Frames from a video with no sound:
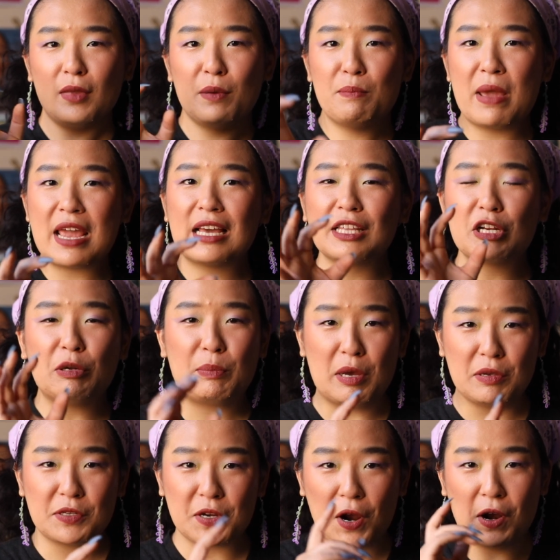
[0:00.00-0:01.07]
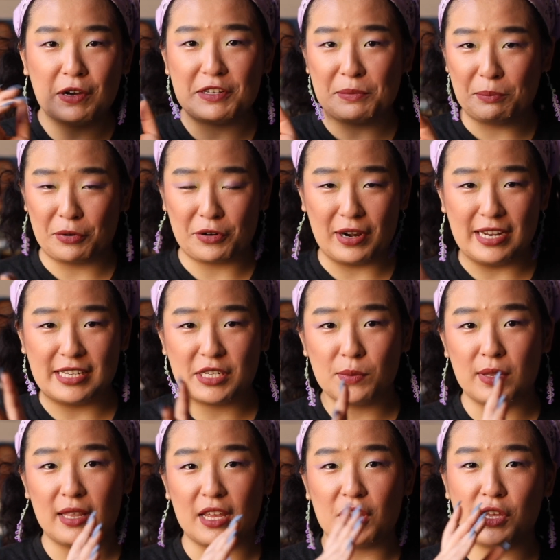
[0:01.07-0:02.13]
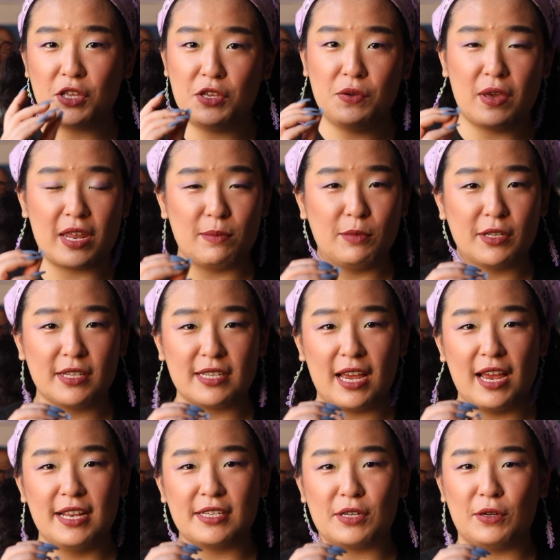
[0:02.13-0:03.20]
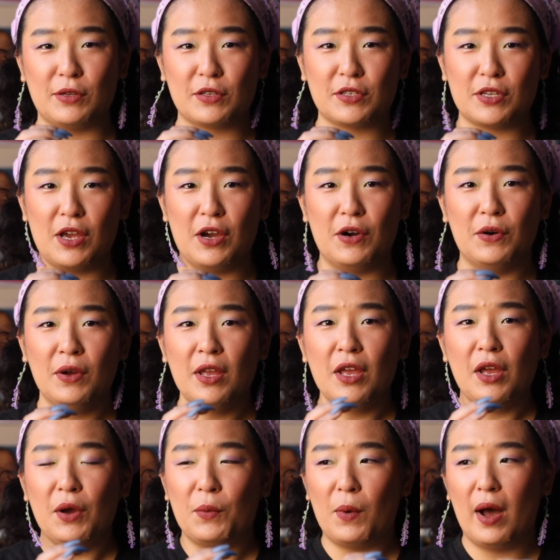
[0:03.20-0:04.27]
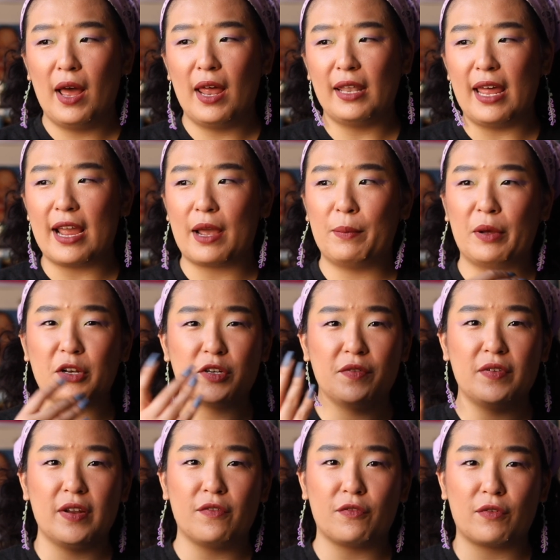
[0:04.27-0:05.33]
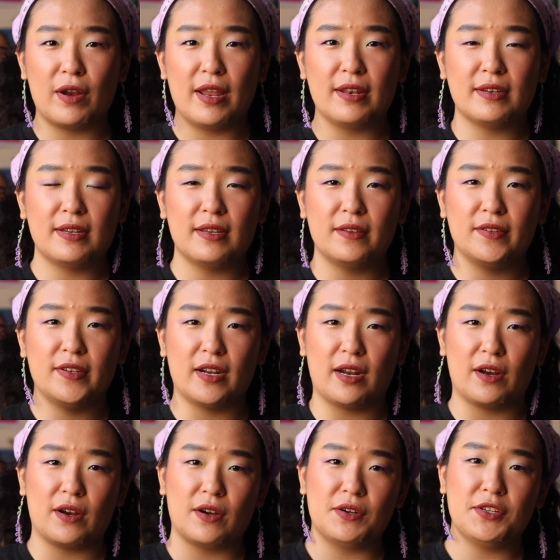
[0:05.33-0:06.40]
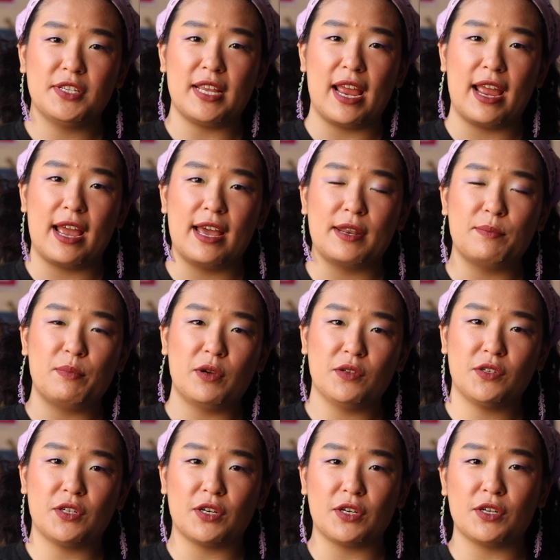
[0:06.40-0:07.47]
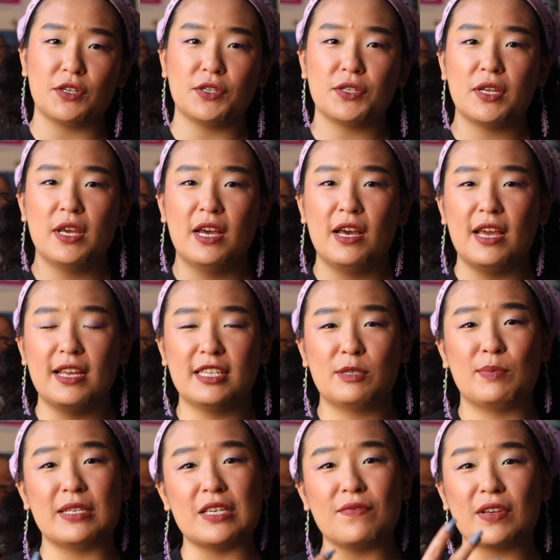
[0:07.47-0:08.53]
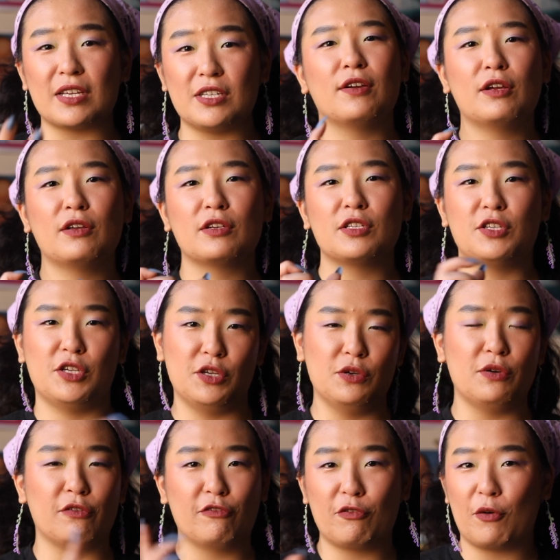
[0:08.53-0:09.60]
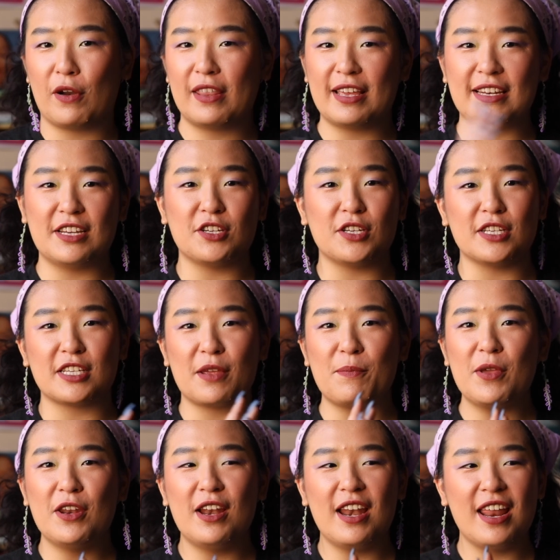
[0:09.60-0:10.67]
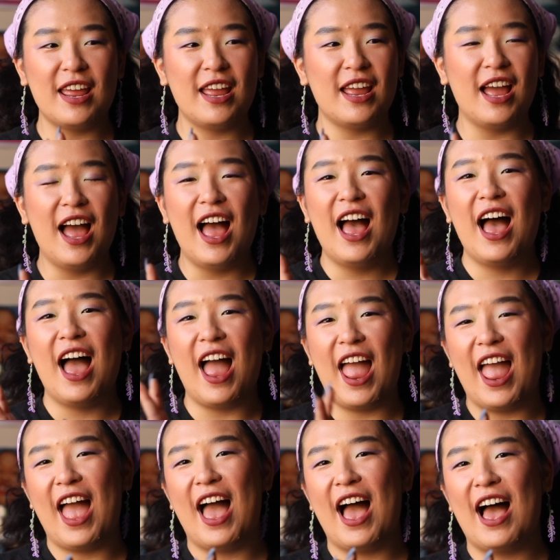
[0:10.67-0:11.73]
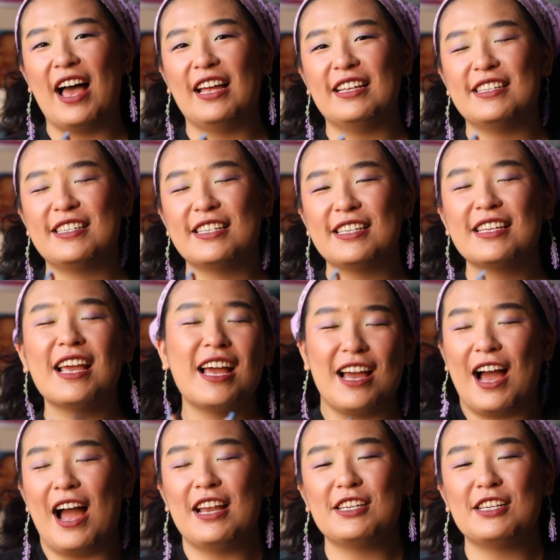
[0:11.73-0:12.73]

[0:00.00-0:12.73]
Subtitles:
make little postcards and prints with like cute animal designs, and also want like a bunch of different stickers and posters specific to and for the indigenous community. And yeah,